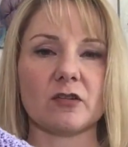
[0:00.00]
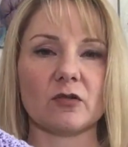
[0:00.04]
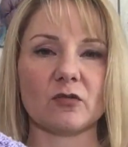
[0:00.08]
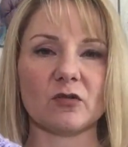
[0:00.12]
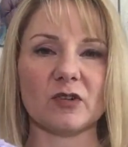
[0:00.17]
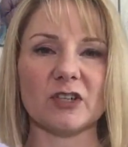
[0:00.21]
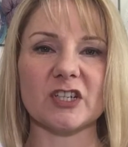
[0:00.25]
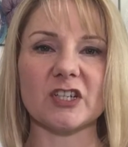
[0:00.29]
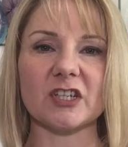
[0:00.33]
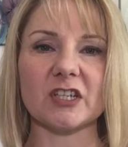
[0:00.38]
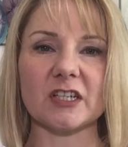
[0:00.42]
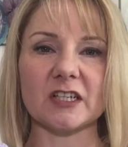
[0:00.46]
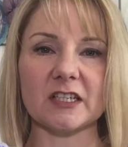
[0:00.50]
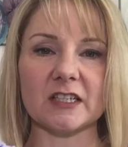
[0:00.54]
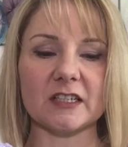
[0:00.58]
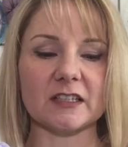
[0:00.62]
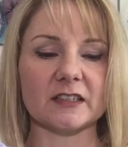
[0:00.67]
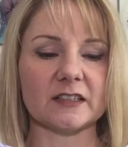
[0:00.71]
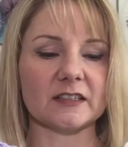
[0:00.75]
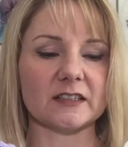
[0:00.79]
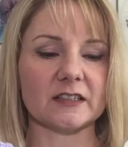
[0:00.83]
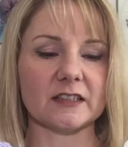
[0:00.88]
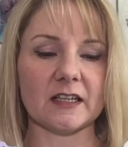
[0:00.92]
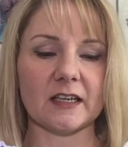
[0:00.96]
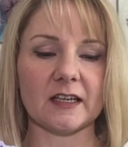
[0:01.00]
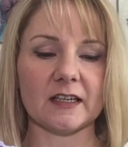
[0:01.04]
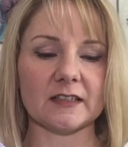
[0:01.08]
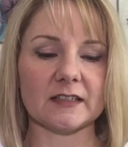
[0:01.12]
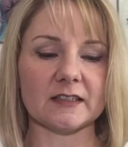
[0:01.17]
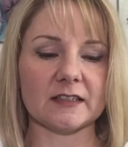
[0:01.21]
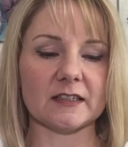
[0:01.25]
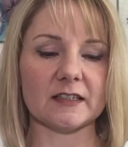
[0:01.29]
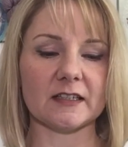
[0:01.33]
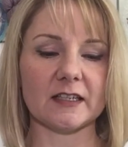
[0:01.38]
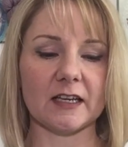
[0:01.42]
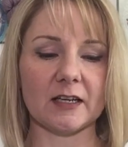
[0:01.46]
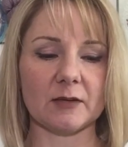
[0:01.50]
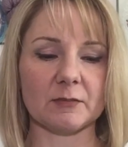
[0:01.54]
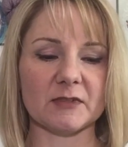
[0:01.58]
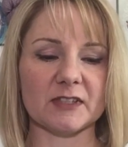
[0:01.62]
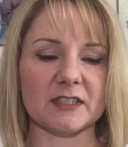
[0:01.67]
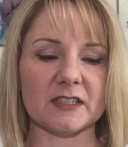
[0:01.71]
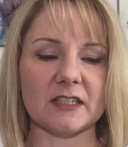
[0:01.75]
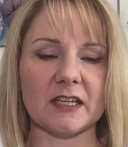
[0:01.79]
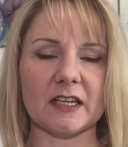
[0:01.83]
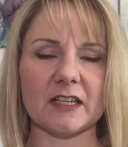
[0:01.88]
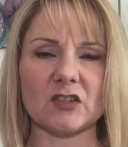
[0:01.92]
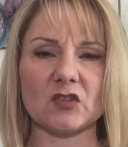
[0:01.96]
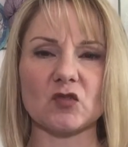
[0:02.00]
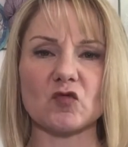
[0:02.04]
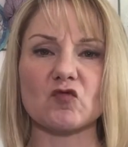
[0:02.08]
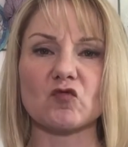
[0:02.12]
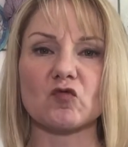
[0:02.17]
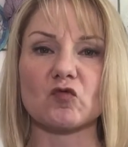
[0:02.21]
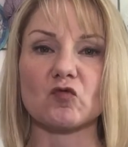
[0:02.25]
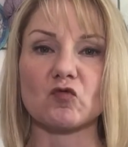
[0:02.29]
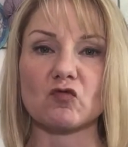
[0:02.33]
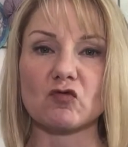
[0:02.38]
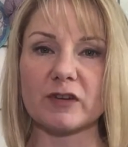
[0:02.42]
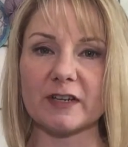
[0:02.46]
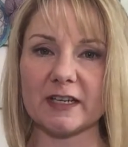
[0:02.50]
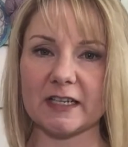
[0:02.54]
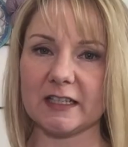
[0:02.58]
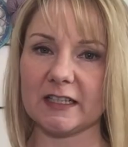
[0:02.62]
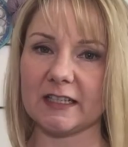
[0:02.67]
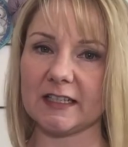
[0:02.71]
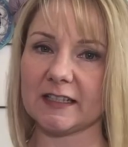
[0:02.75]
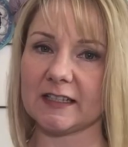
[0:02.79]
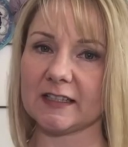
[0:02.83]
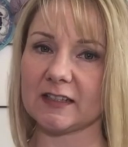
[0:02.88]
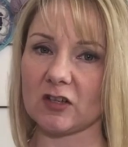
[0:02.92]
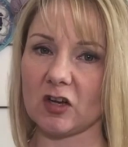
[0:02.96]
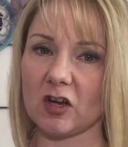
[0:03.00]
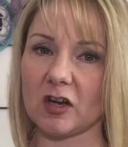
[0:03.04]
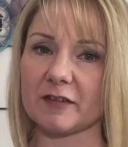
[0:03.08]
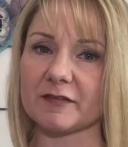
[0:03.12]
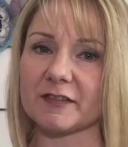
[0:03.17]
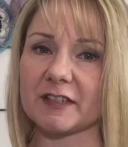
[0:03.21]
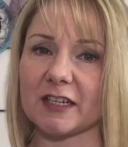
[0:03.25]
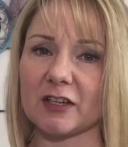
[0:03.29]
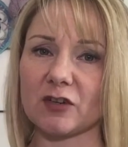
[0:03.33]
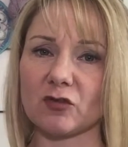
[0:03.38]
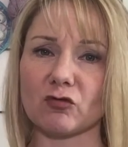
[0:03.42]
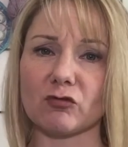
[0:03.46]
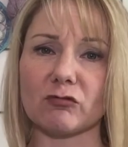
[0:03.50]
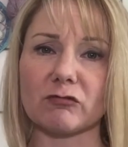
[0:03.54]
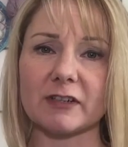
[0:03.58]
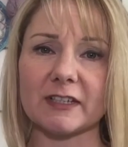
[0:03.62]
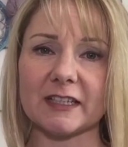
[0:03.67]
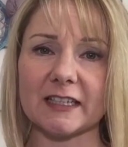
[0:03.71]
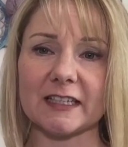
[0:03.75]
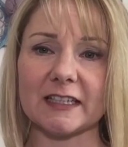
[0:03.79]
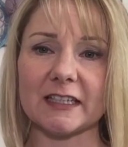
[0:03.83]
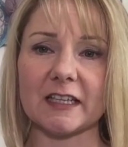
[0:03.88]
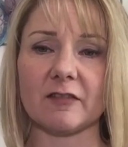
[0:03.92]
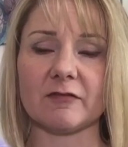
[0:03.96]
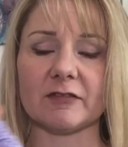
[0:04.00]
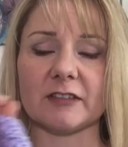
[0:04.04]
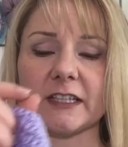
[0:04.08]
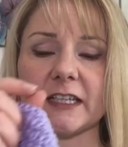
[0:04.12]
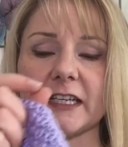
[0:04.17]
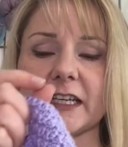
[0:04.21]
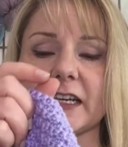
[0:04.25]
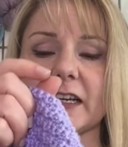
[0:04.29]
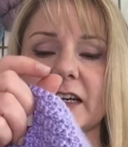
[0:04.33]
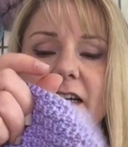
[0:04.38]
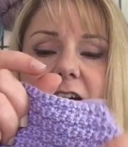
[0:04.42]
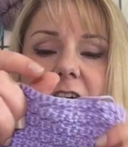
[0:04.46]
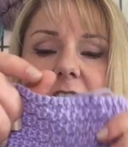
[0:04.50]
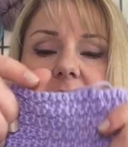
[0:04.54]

which is, as the name states, really soft and really lovely.